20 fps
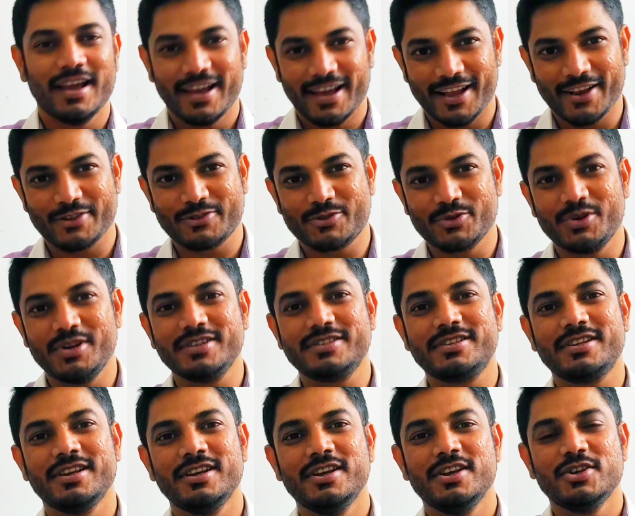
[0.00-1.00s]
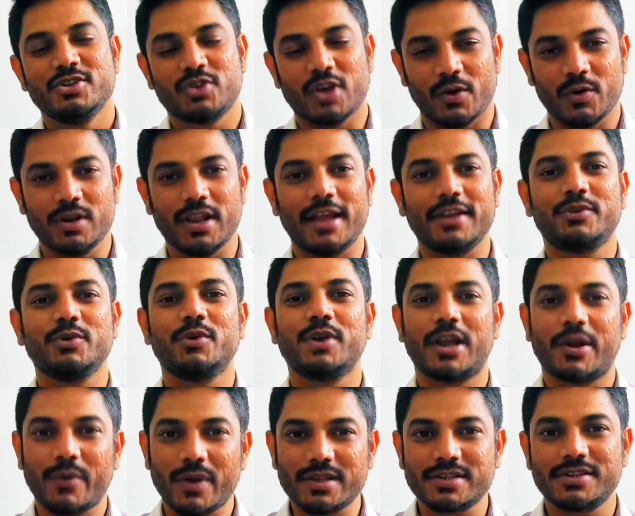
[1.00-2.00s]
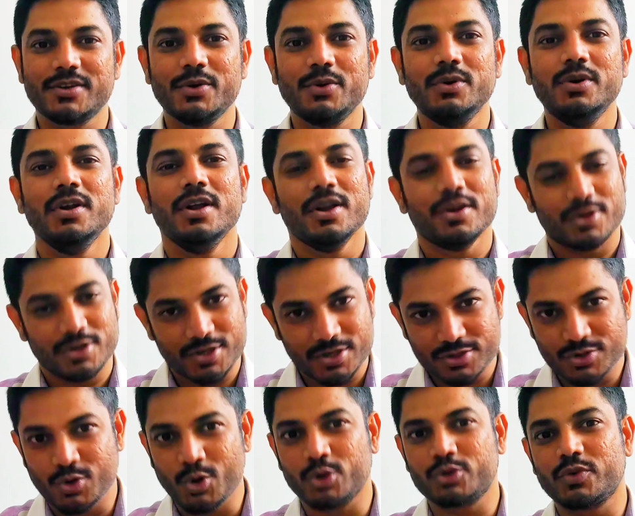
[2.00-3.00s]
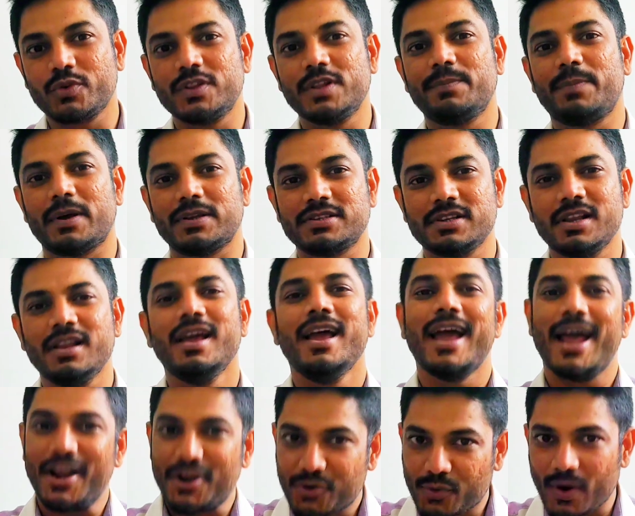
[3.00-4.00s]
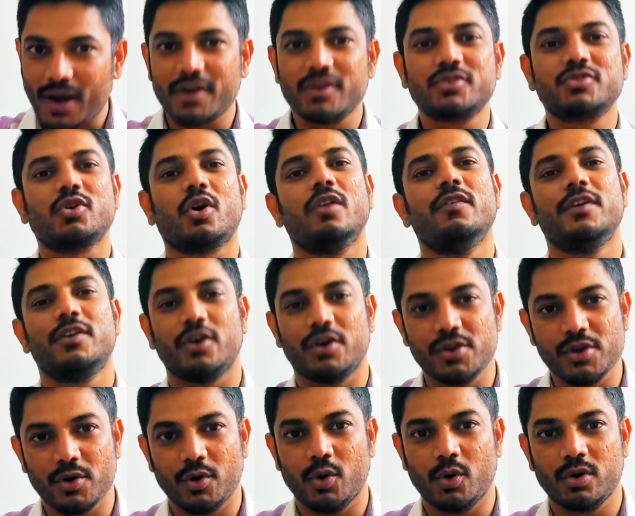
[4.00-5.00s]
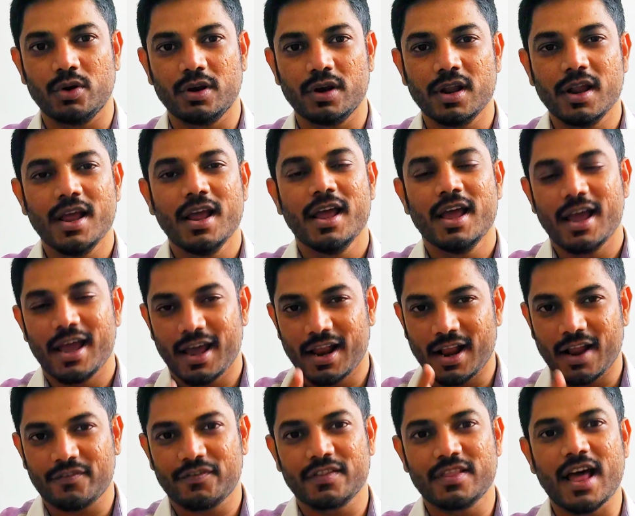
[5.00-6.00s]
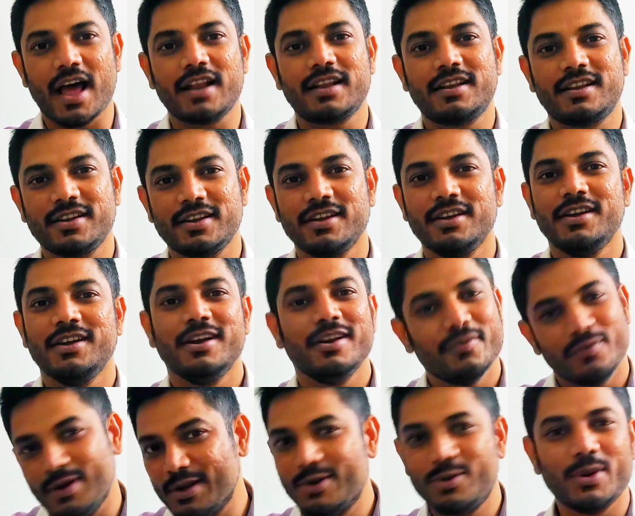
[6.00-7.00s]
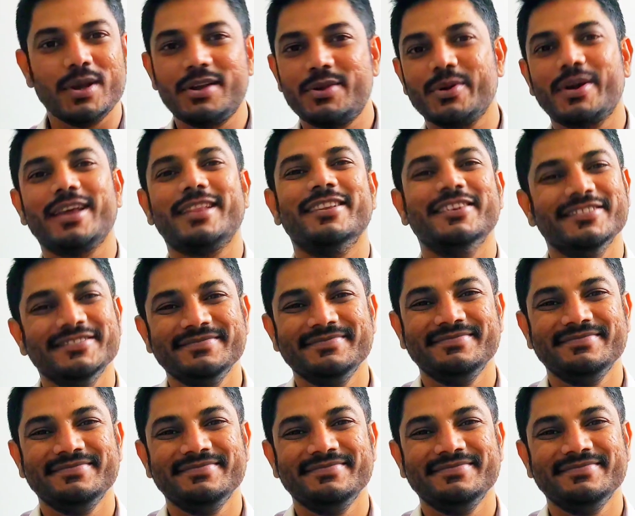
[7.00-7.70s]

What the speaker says: Hello students, so I would like to request you to just go through the puzzle and try to solve it on your own. And after that, we'll do it together.